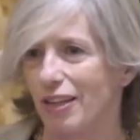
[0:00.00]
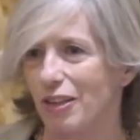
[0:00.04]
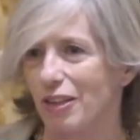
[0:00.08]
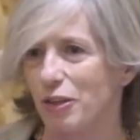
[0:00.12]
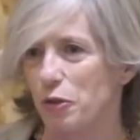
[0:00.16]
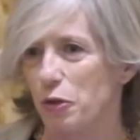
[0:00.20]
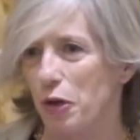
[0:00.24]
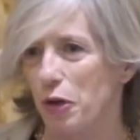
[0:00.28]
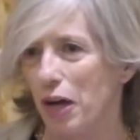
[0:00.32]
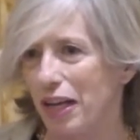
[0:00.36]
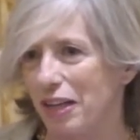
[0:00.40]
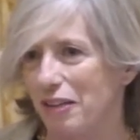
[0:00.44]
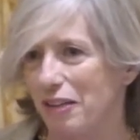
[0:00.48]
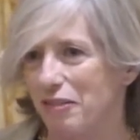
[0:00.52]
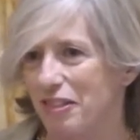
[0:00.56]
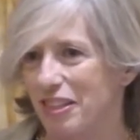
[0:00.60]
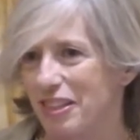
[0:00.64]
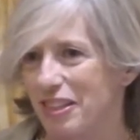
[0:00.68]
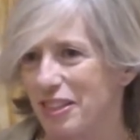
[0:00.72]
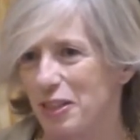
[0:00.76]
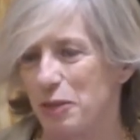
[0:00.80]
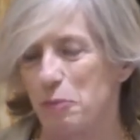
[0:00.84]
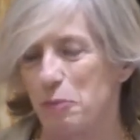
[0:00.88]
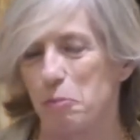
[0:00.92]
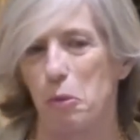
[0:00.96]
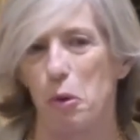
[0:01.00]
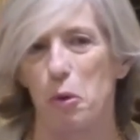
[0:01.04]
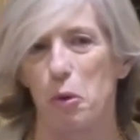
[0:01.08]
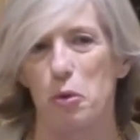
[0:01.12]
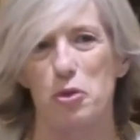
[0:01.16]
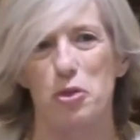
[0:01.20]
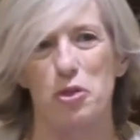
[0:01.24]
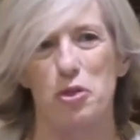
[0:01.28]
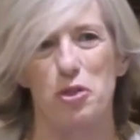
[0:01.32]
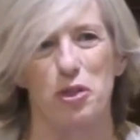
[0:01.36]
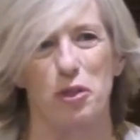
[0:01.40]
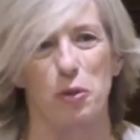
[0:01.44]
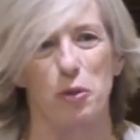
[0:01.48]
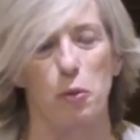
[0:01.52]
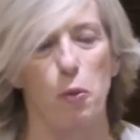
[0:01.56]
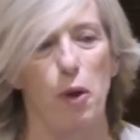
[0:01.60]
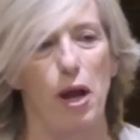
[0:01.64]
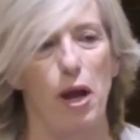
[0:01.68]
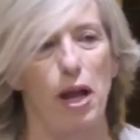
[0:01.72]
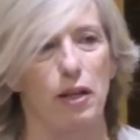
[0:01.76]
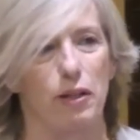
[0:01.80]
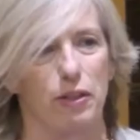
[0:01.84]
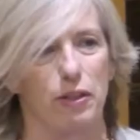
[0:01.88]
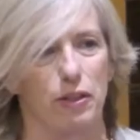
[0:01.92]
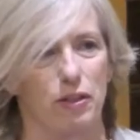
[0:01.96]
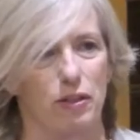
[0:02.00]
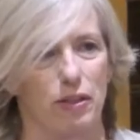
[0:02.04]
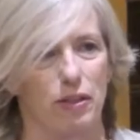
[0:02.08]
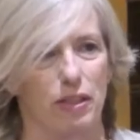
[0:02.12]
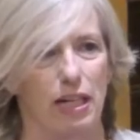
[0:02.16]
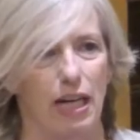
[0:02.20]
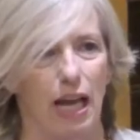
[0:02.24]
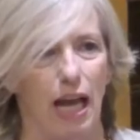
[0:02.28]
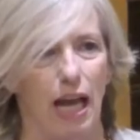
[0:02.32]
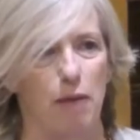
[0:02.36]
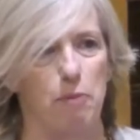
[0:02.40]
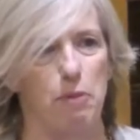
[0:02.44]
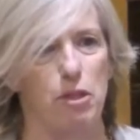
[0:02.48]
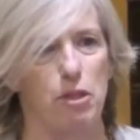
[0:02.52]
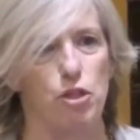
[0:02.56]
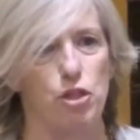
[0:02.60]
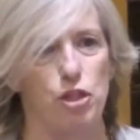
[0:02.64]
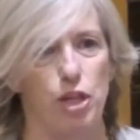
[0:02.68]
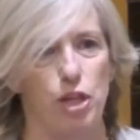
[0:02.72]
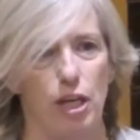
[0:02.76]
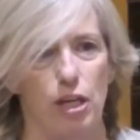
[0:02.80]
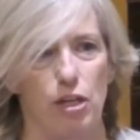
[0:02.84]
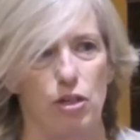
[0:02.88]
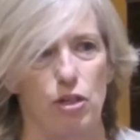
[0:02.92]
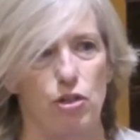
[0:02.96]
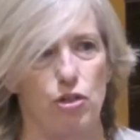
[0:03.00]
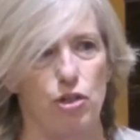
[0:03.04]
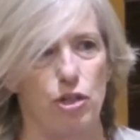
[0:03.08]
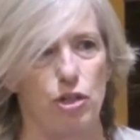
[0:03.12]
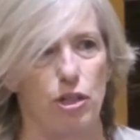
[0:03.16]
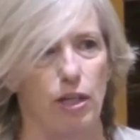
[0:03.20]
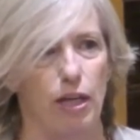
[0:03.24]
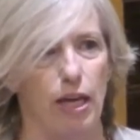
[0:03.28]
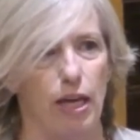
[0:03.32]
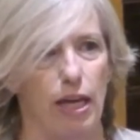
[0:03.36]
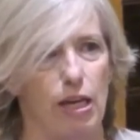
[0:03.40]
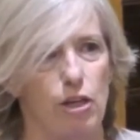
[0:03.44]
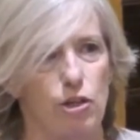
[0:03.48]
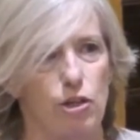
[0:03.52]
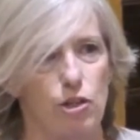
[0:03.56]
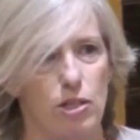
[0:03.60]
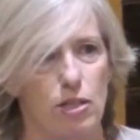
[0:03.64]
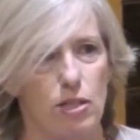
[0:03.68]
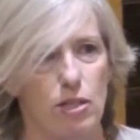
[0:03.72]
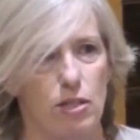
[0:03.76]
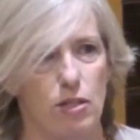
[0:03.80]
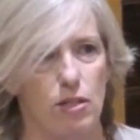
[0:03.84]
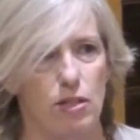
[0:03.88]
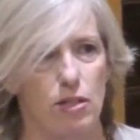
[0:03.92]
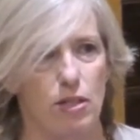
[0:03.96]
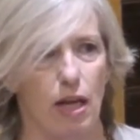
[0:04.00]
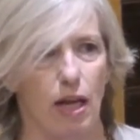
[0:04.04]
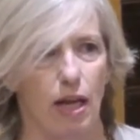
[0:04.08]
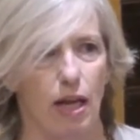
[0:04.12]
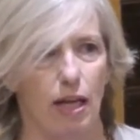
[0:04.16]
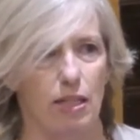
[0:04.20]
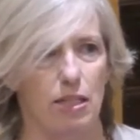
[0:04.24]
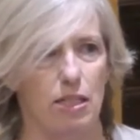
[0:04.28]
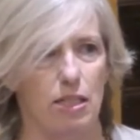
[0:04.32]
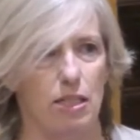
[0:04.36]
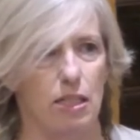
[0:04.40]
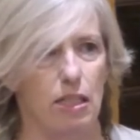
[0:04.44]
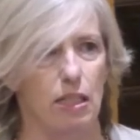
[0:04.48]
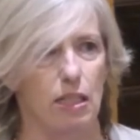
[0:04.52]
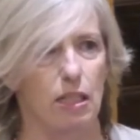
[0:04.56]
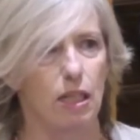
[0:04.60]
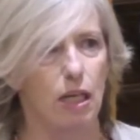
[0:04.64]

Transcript: relevant, the most well-known: climate change, aging society,